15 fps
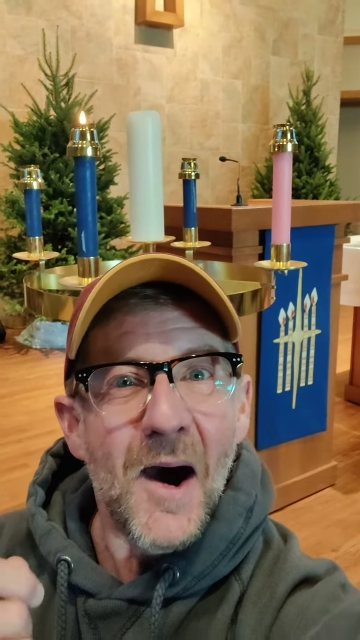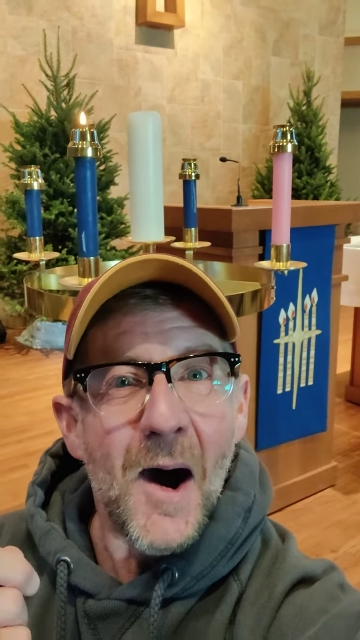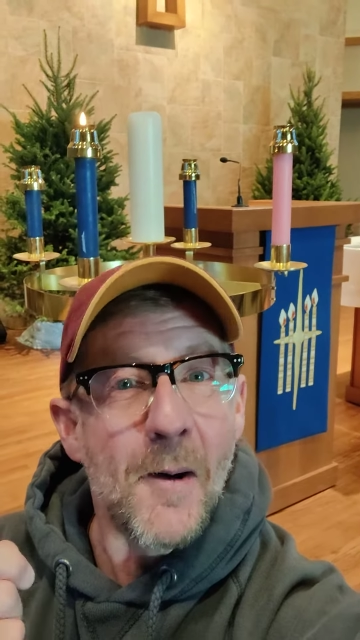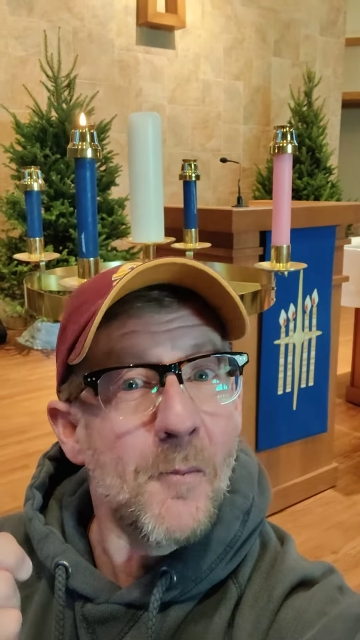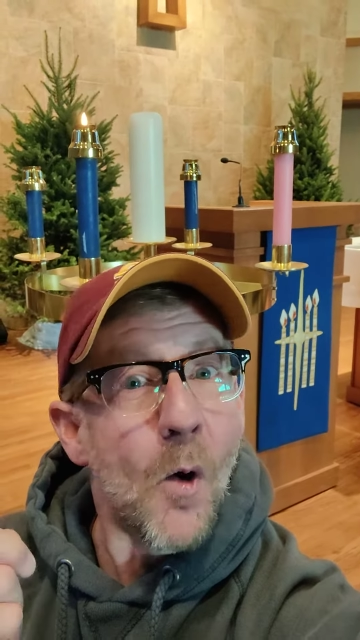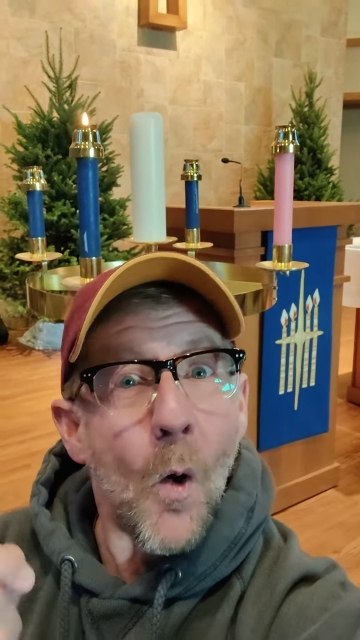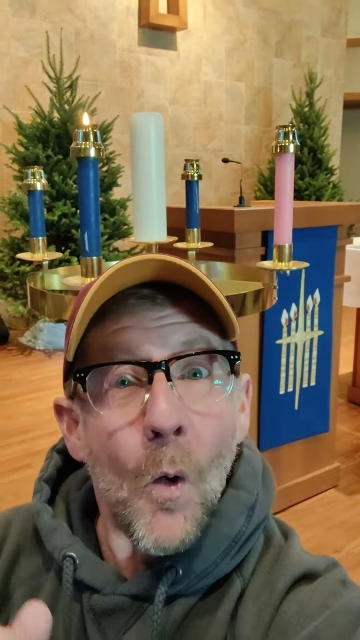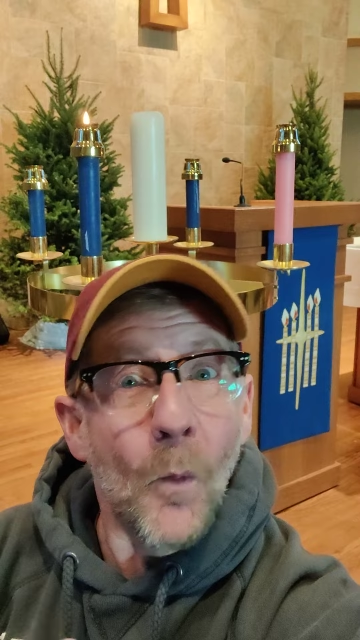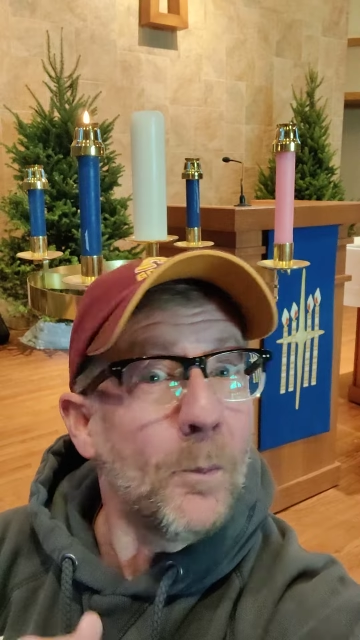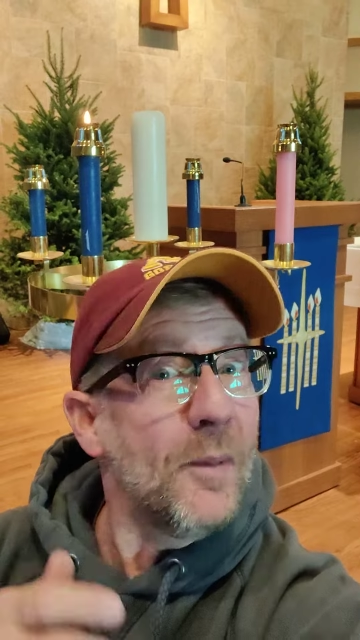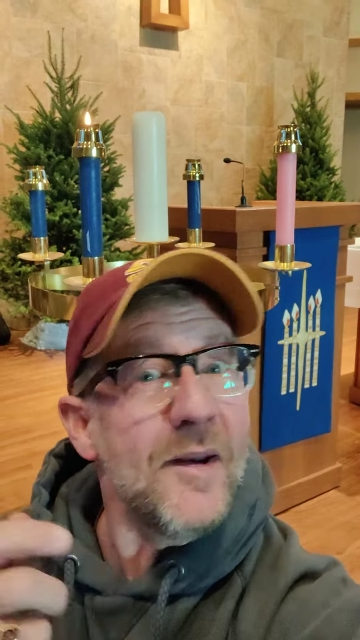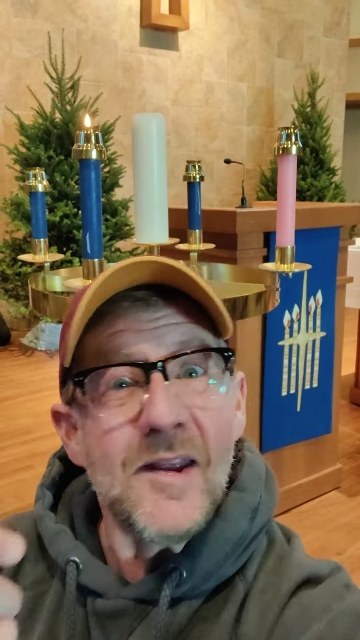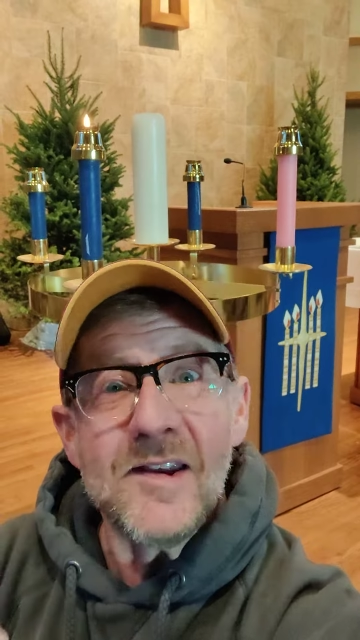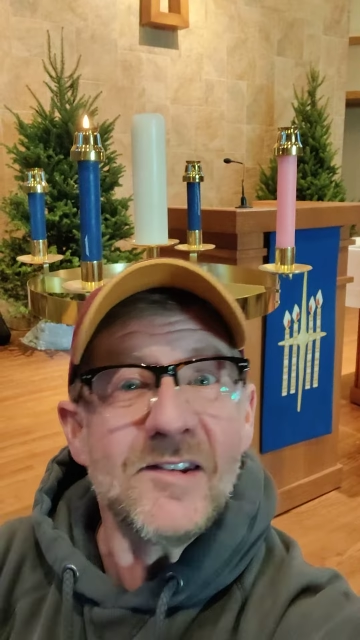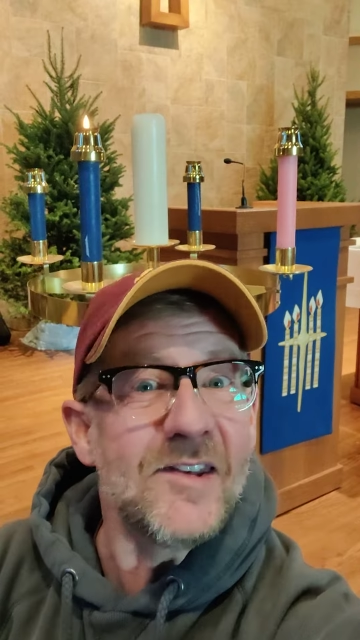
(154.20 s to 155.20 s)
um,
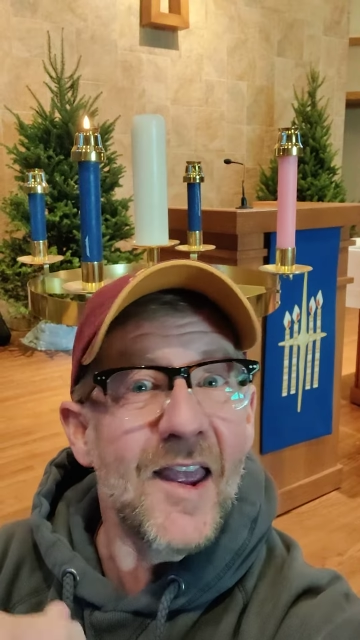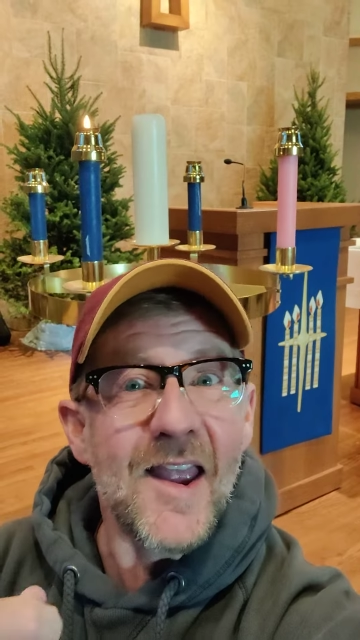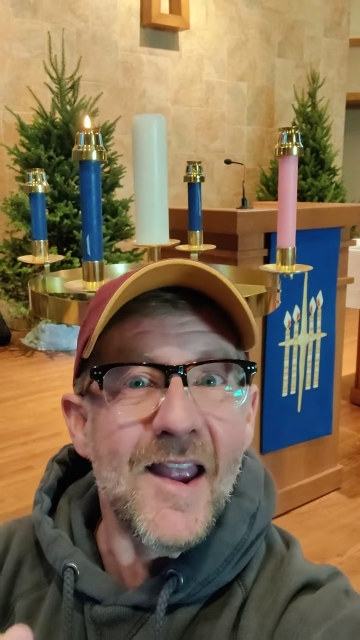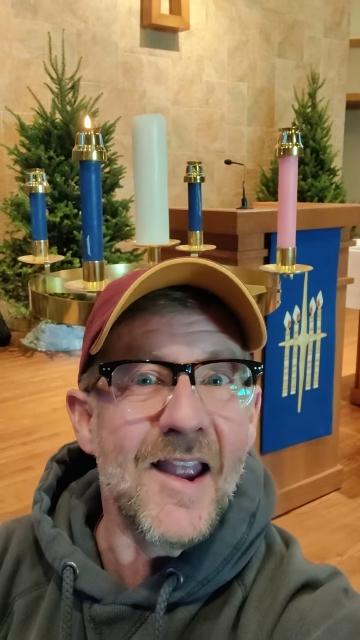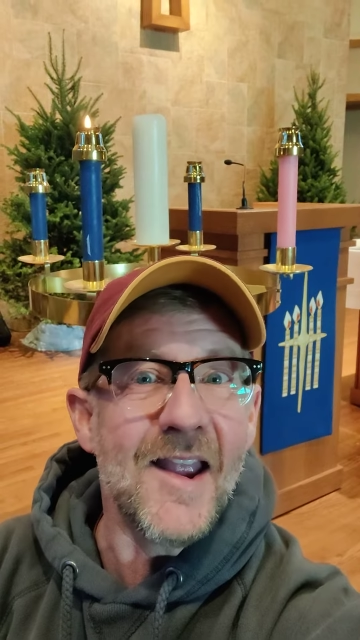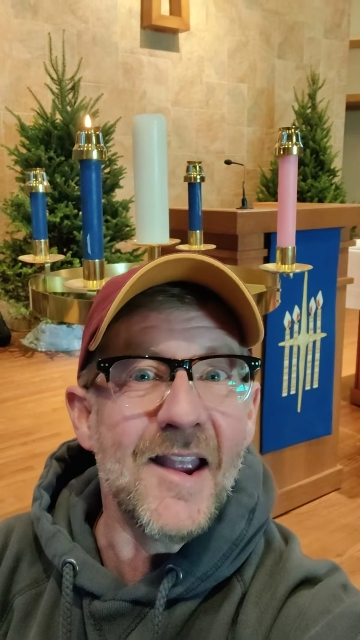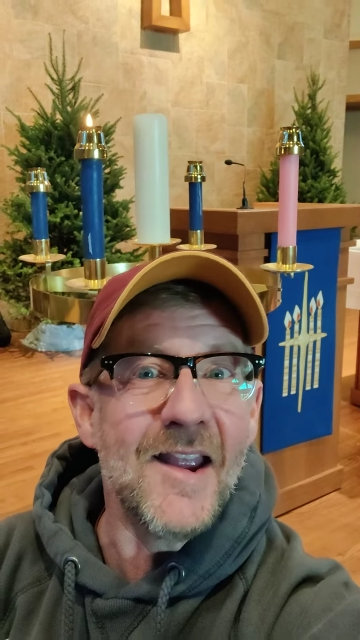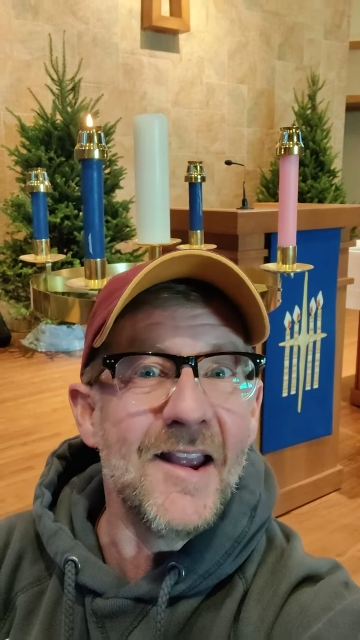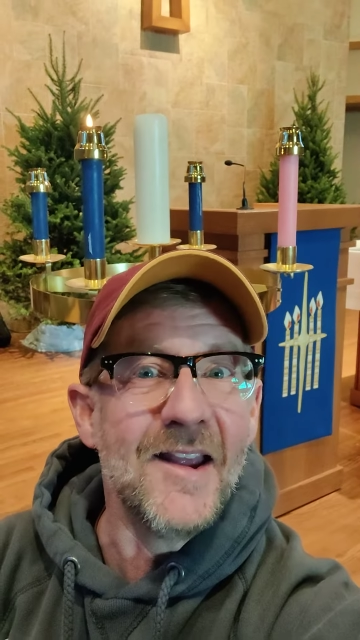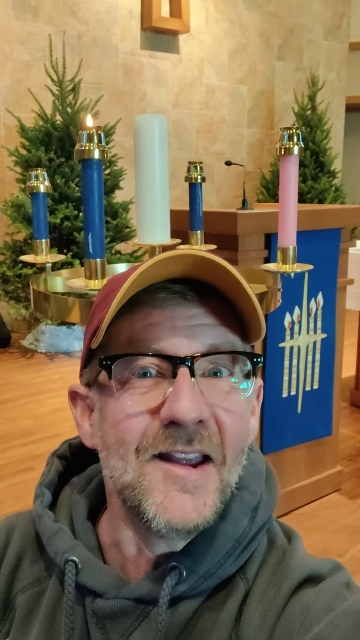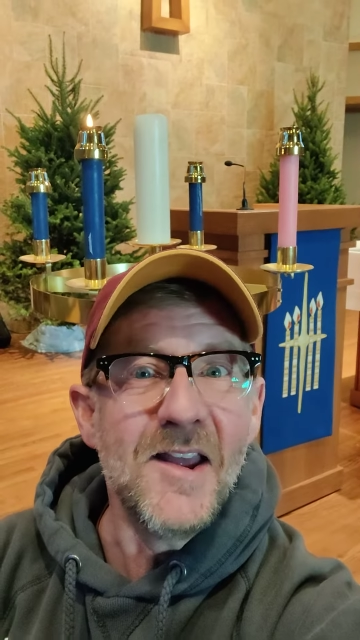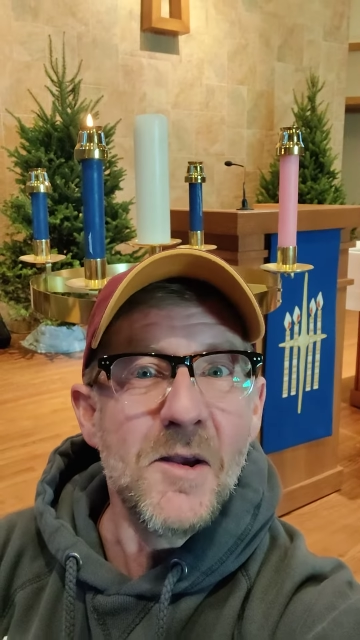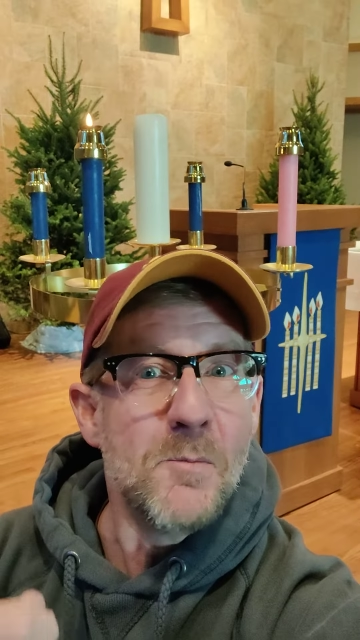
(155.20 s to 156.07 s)
opening day